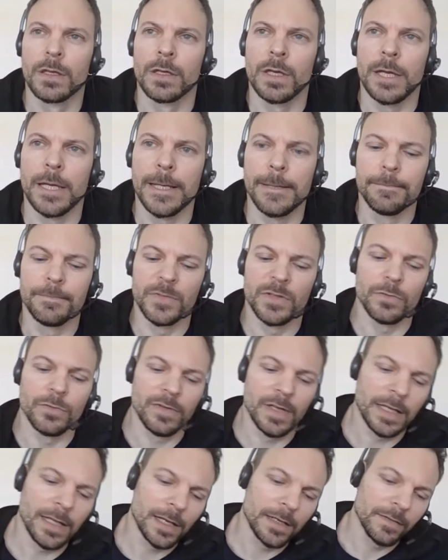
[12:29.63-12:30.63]
Um, so
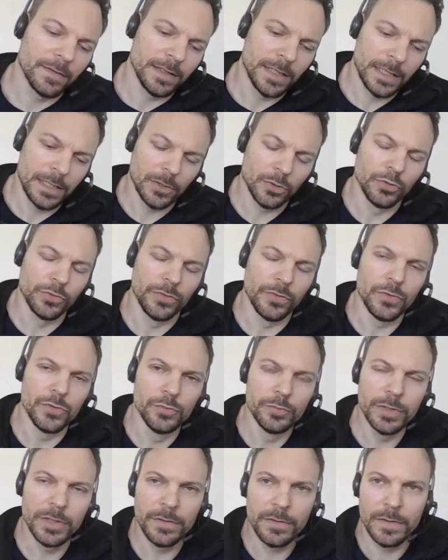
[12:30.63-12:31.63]
that are the data
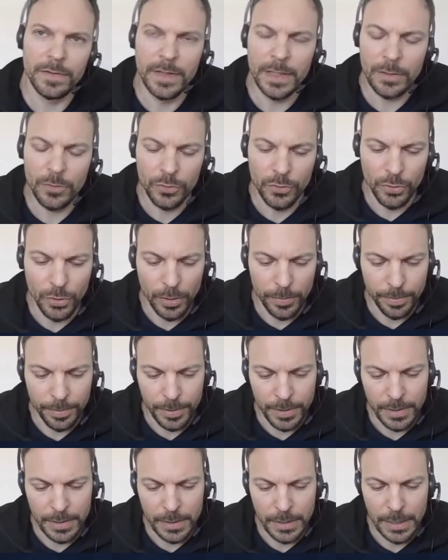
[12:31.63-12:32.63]
consumers. And then on top,
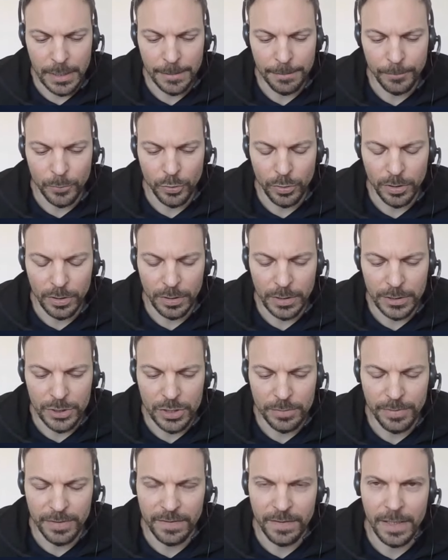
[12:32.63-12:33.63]
um, or
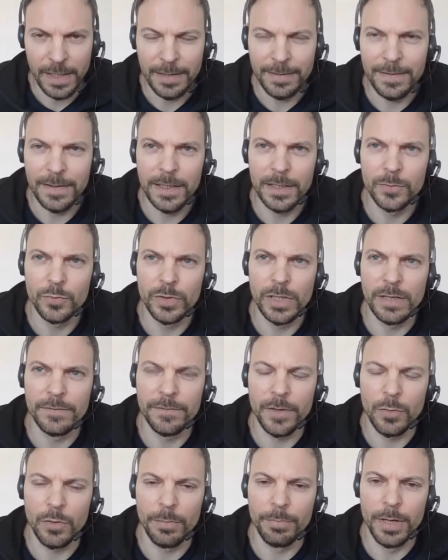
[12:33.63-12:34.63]
actually besides that, we have
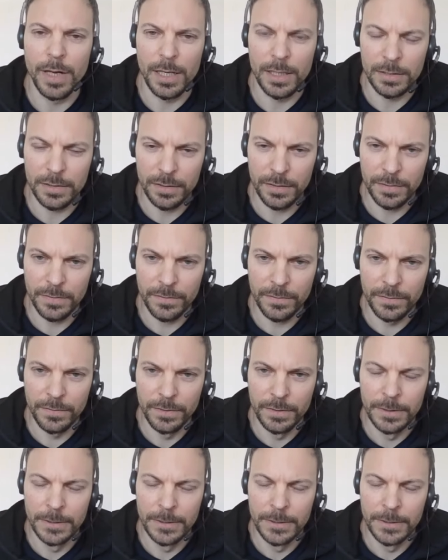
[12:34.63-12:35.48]
our partners.